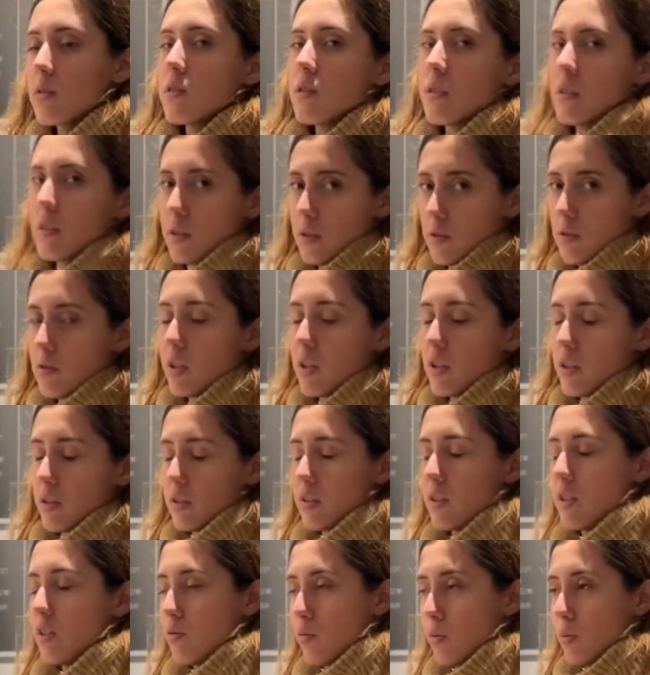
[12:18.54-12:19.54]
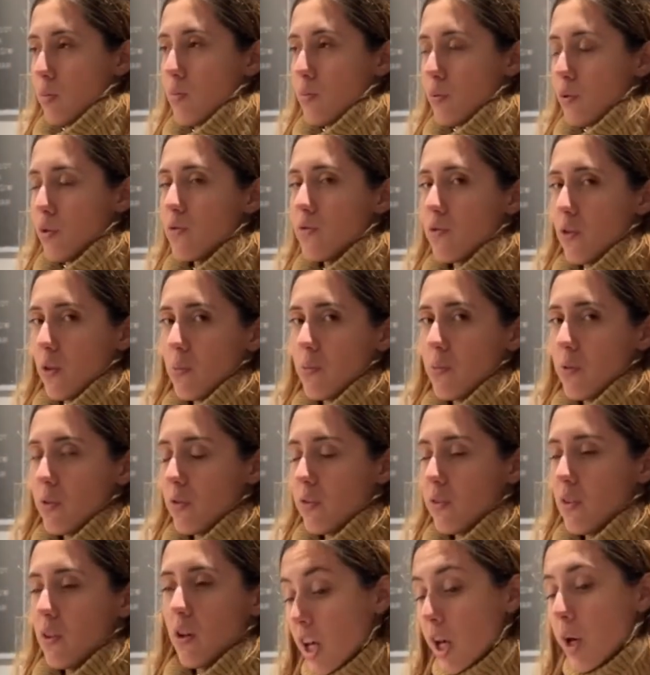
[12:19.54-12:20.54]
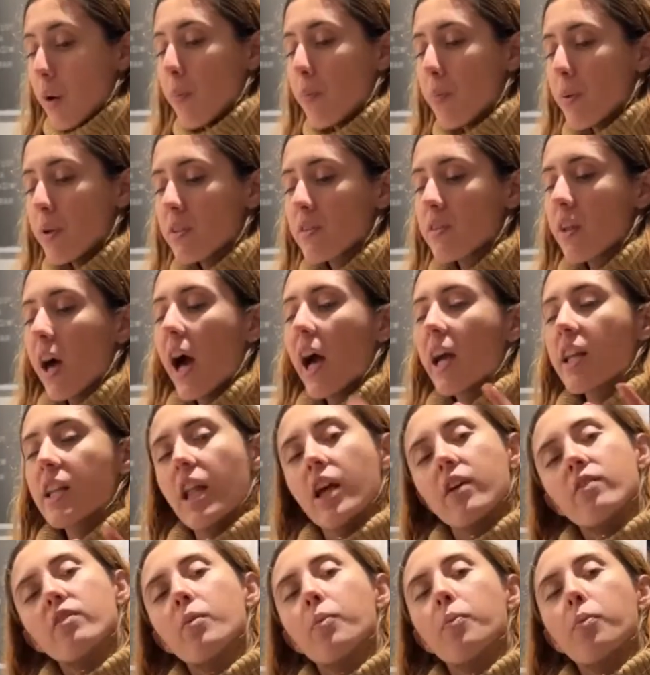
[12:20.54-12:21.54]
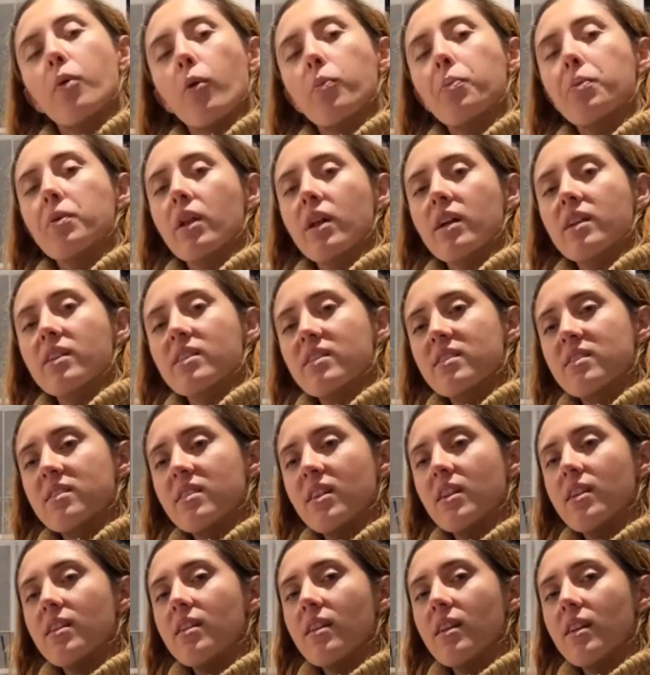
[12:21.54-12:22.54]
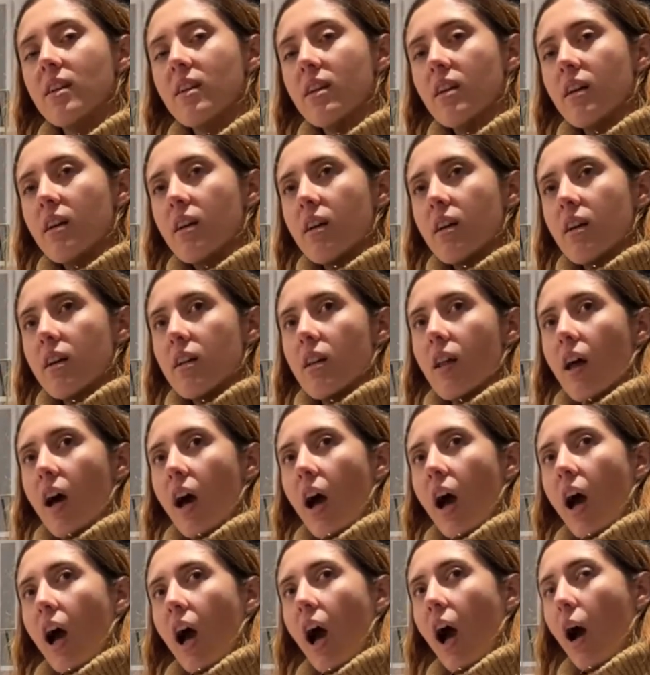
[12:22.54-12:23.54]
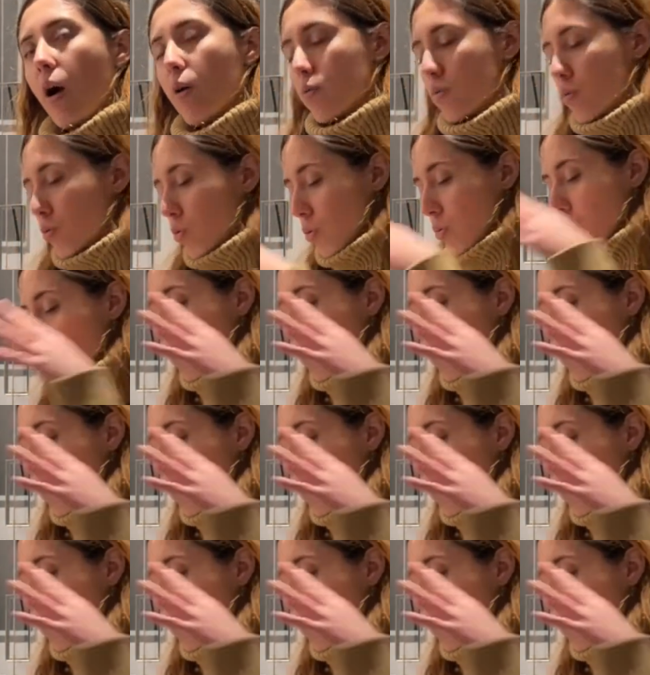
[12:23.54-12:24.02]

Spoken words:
Need to improve, obviously, but I never properly like study how to